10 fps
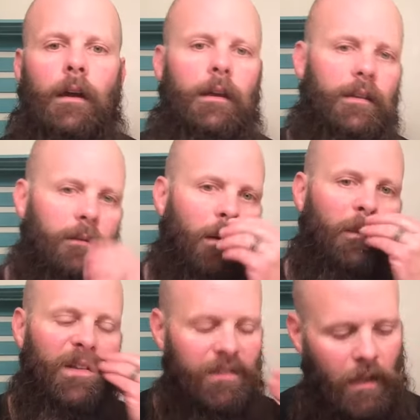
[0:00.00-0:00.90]
And then my
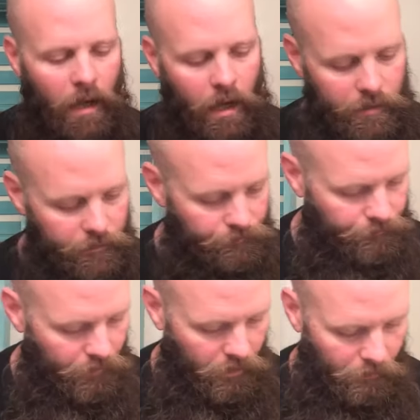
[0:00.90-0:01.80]
mustache,
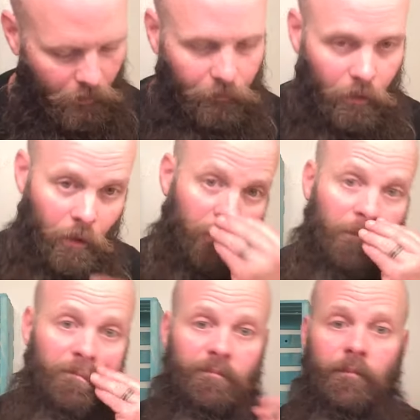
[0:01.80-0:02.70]
I've
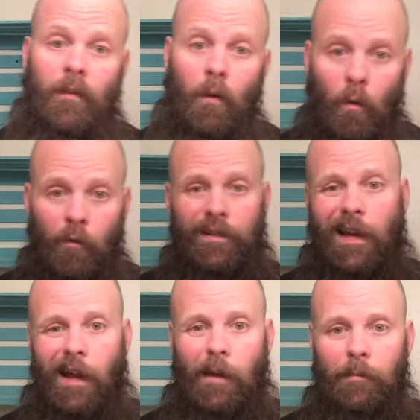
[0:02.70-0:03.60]
learned over
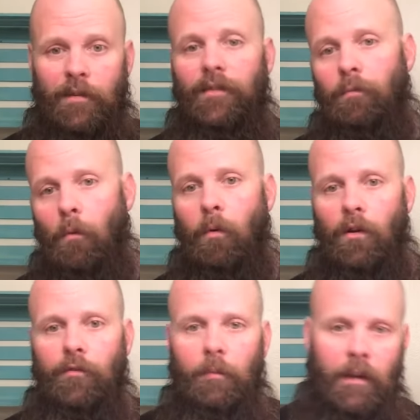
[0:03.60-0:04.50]
time, and this is what
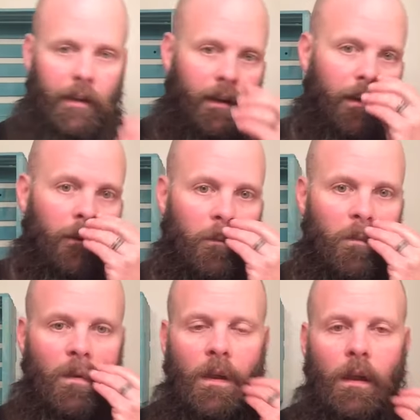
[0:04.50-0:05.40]
works for me again,
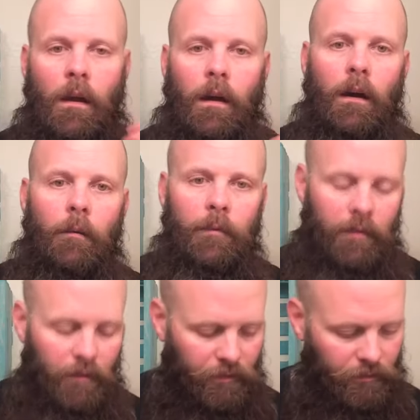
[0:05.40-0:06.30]

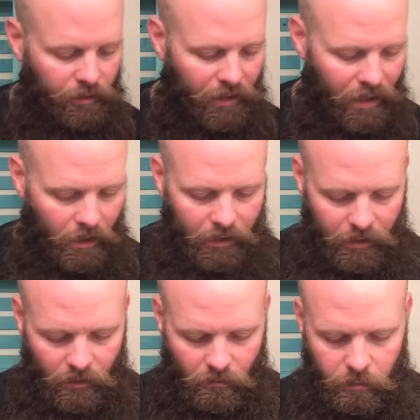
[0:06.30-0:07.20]
is to kind of
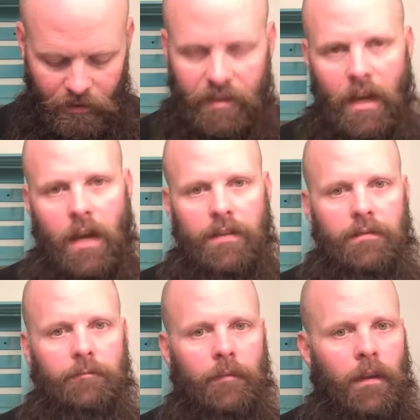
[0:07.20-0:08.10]
get your
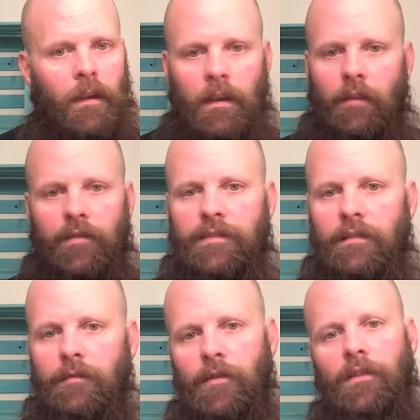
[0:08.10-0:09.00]
mustache,
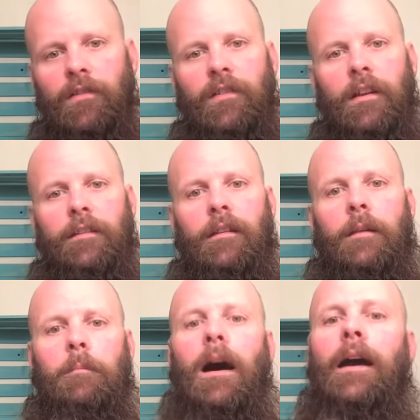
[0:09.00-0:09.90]
if yours is anything
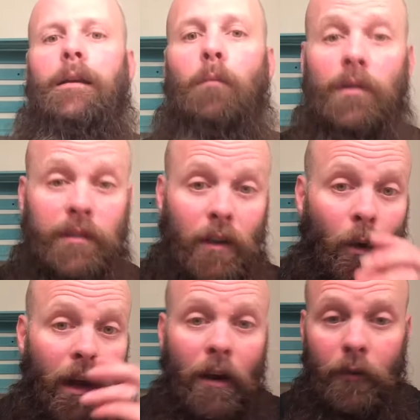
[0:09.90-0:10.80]
like mine, it wants to go
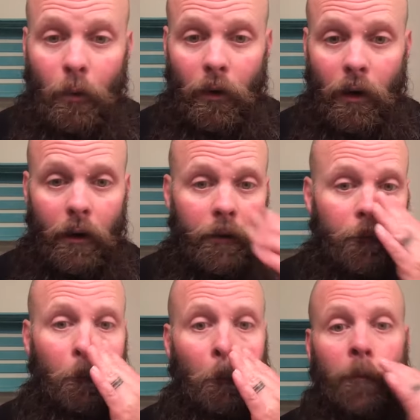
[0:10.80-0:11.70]
everywhere. It
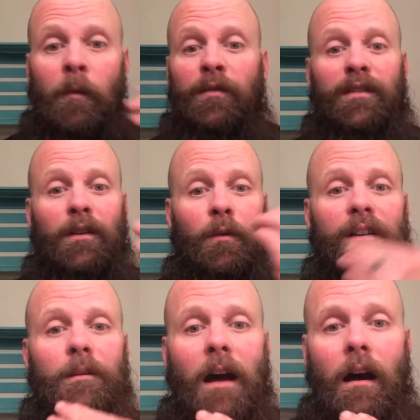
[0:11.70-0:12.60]
wants to go in
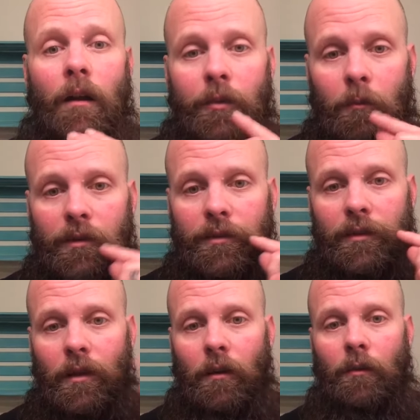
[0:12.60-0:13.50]
your mouth, it wants to
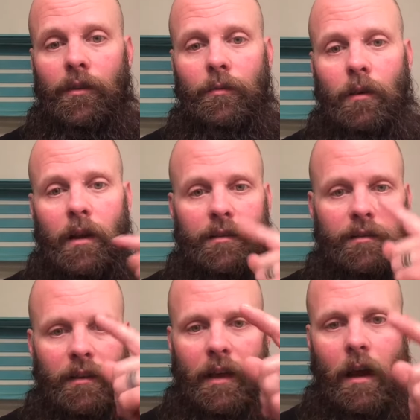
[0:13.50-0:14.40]
go this way and
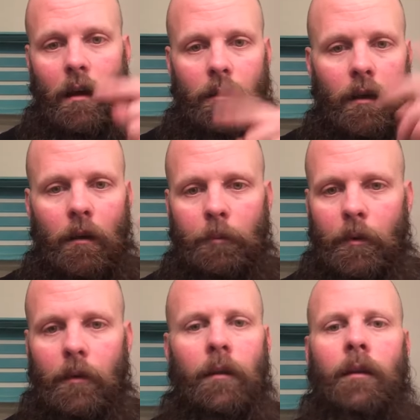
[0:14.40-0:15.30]
stick out and up, and